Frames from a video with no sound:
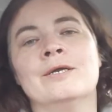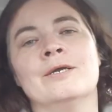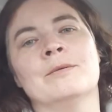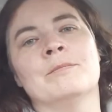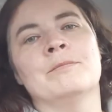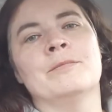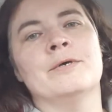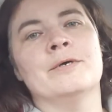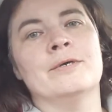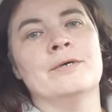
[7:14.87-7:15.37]

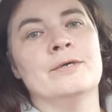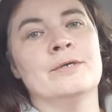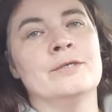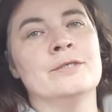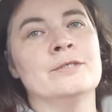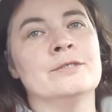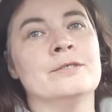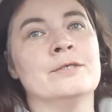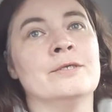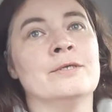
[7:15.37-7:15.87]

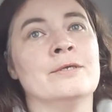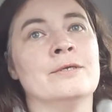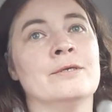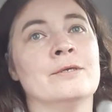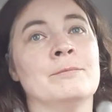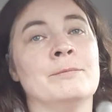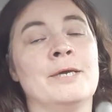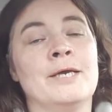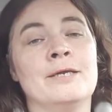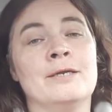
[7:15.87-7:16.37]
but
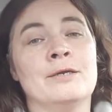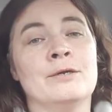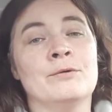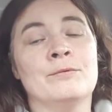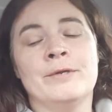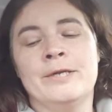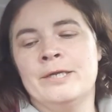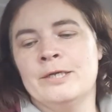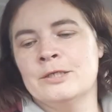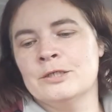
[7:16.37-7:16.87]
Matt had
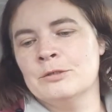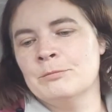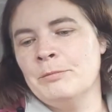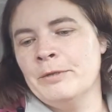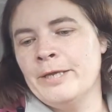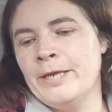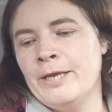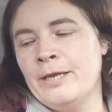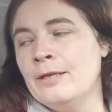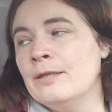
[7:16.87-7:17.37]
already
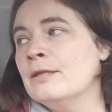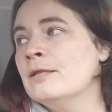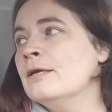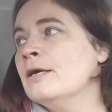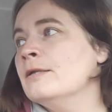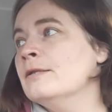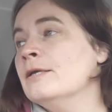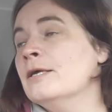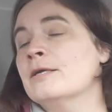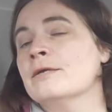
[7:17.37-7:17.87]
explained
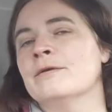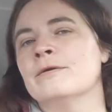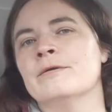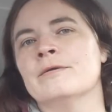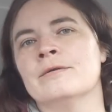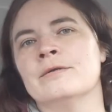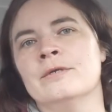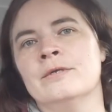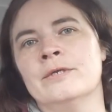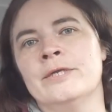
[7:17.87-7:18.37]
that that
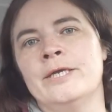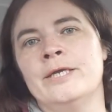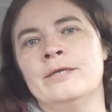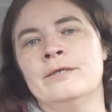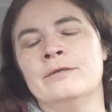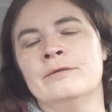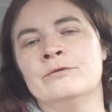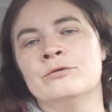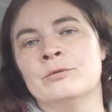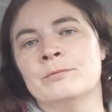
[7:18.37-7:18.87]
could lead
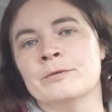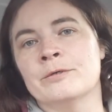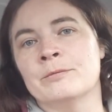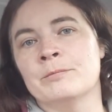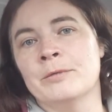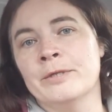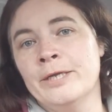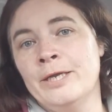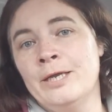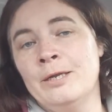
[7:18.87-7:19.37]
the tumor to
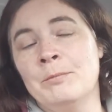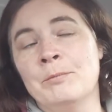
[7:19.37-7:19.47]
bleed